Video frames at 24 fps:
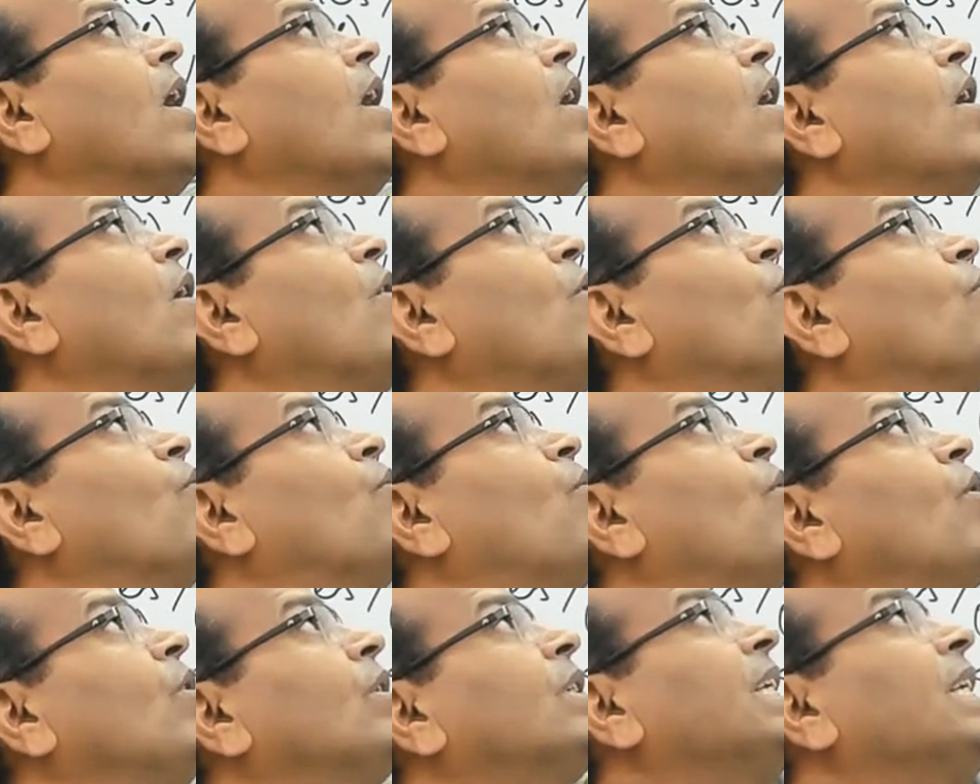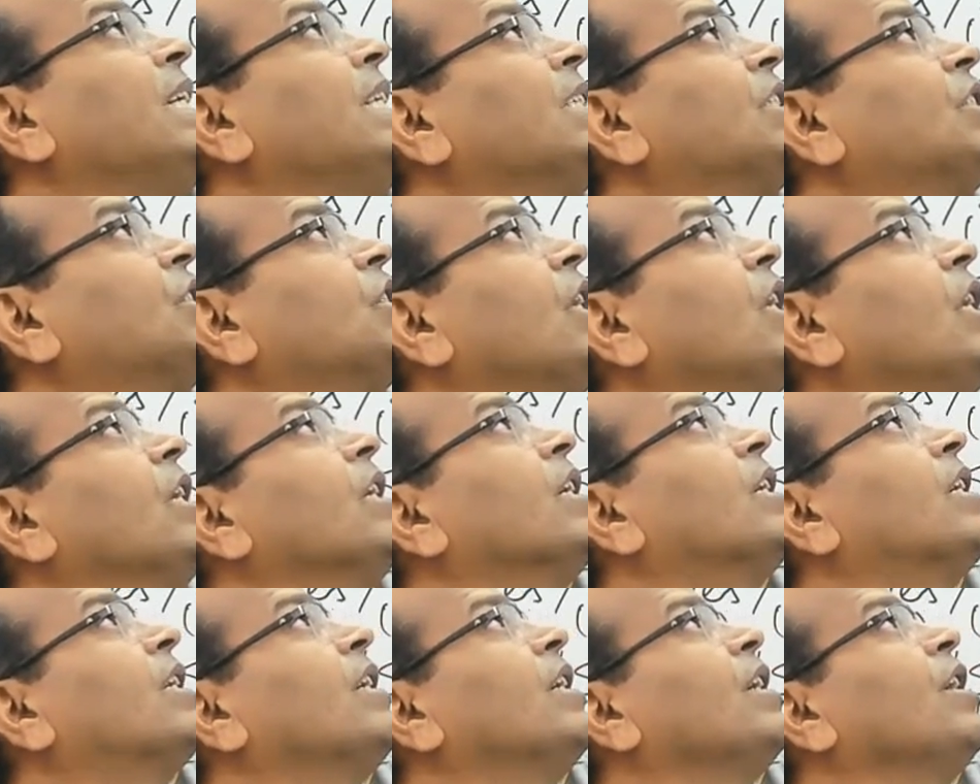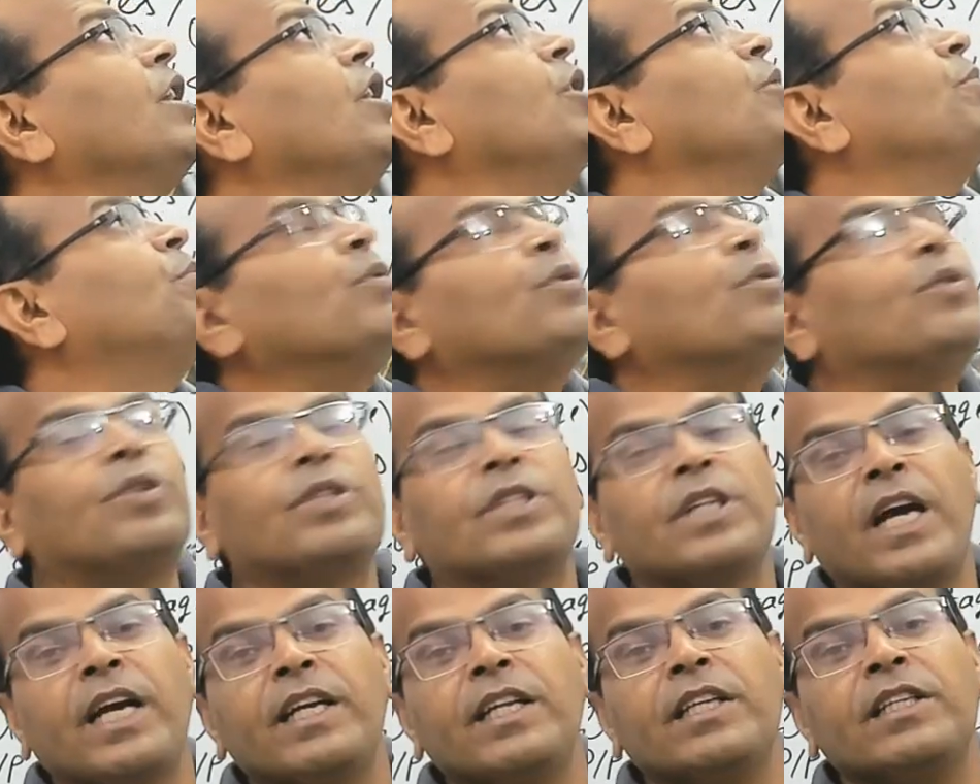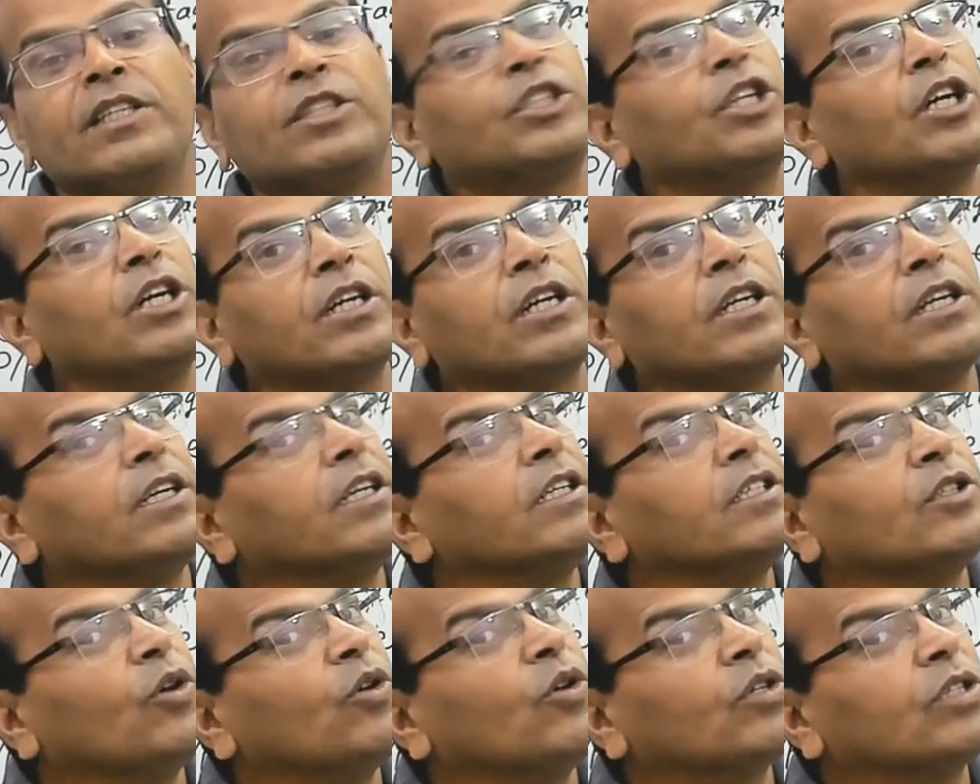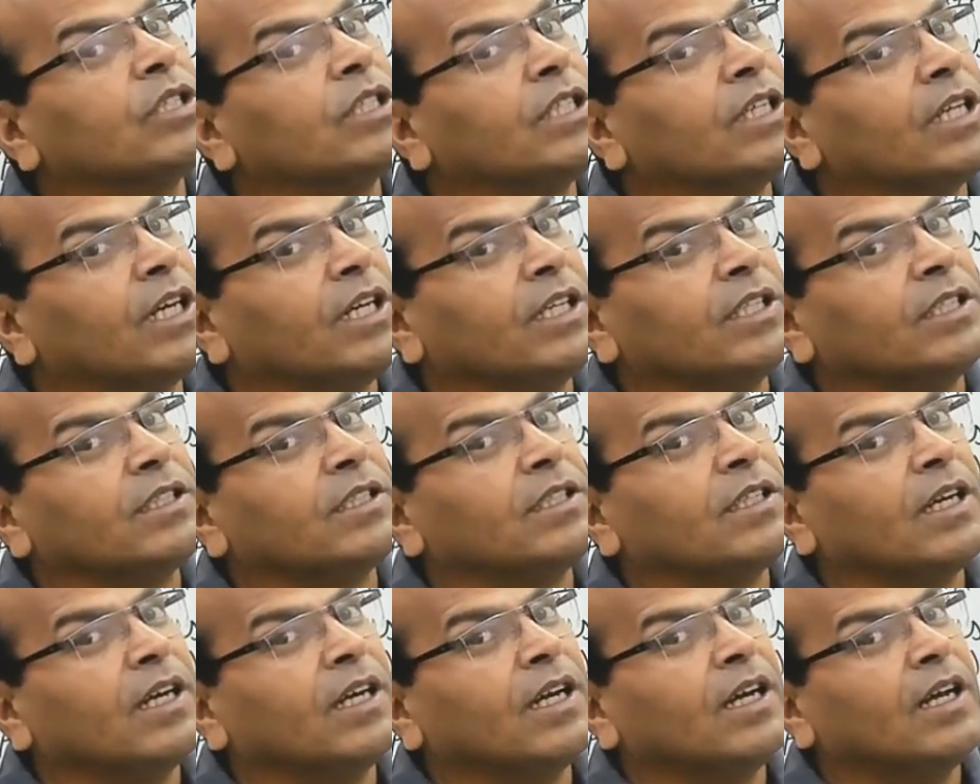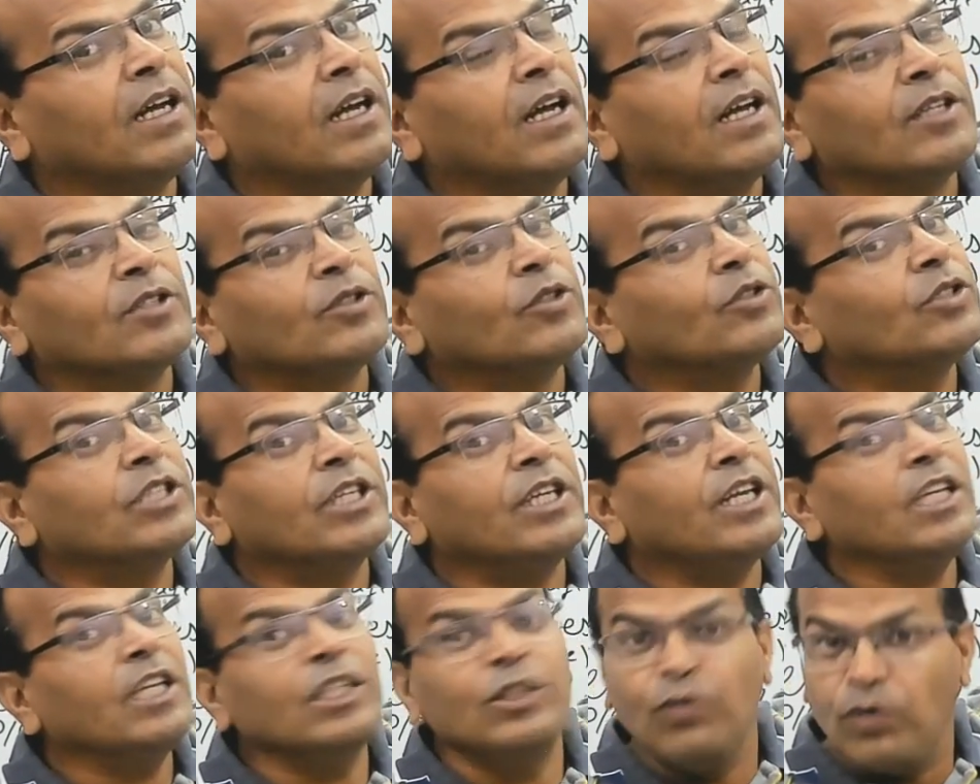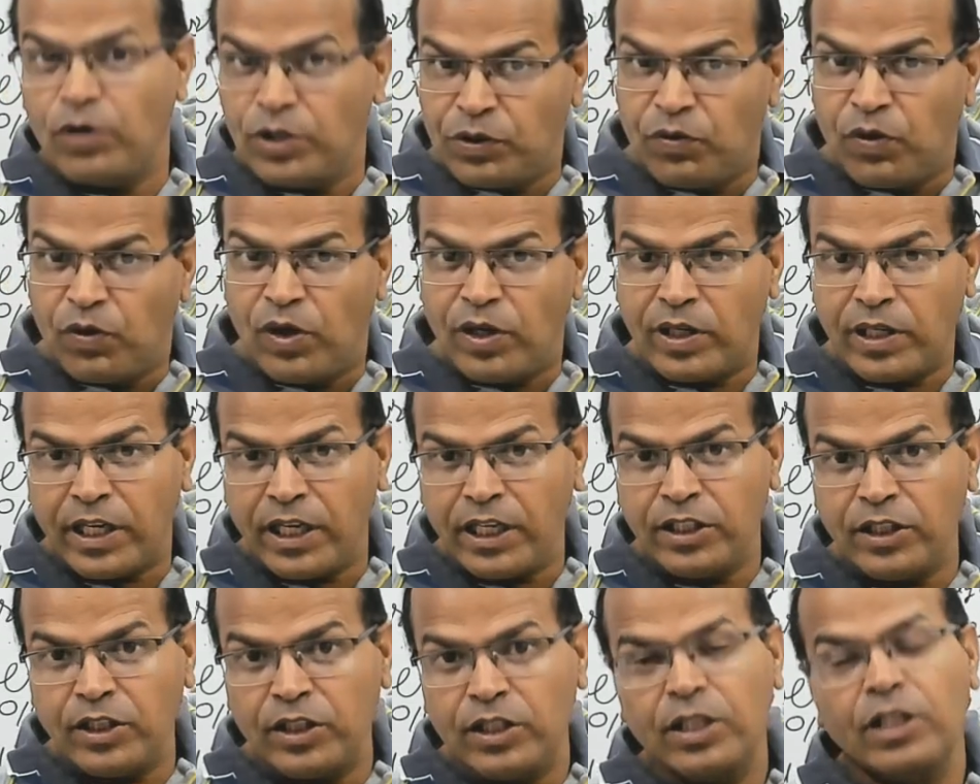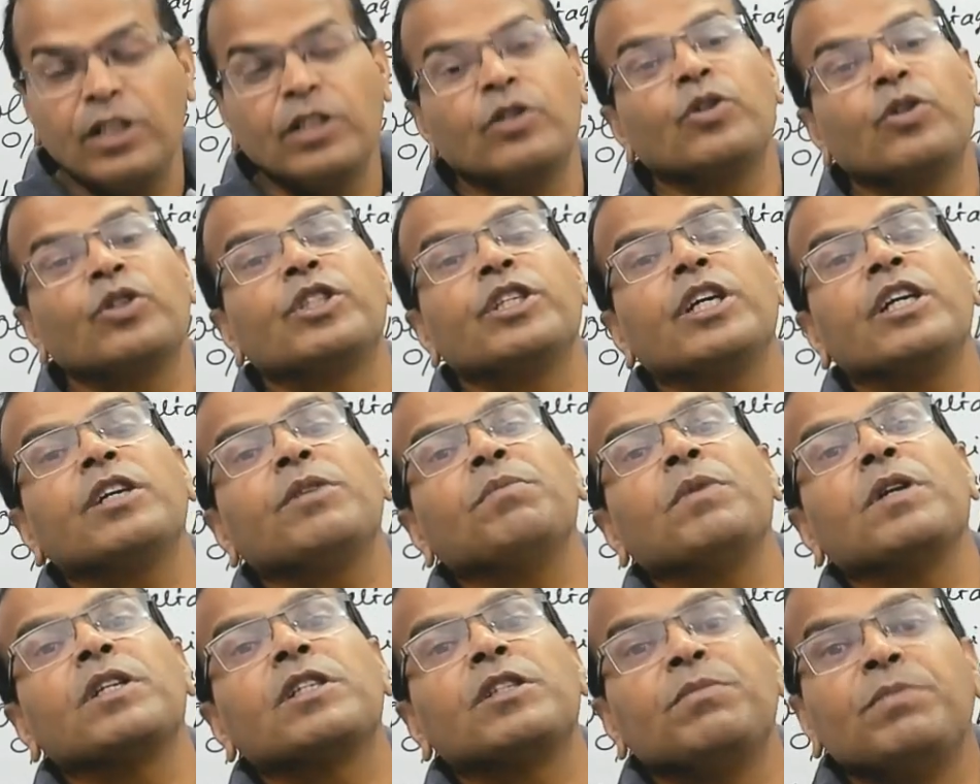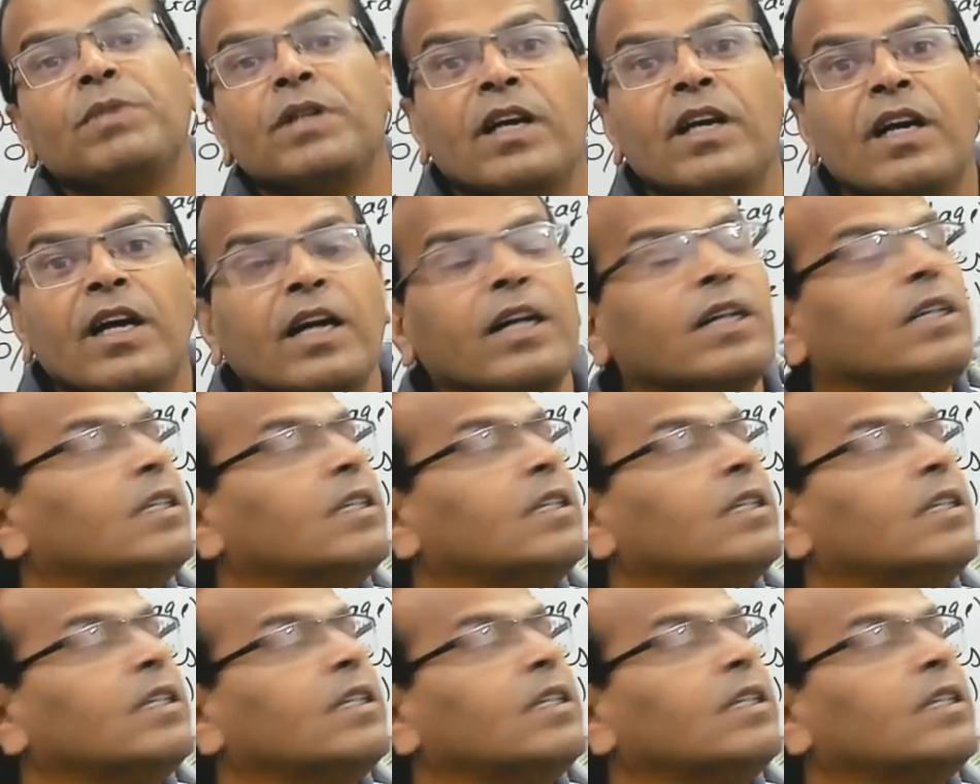Voltage shunt, input side is shunt, it is not series. So series was voltage, so shunt must be current,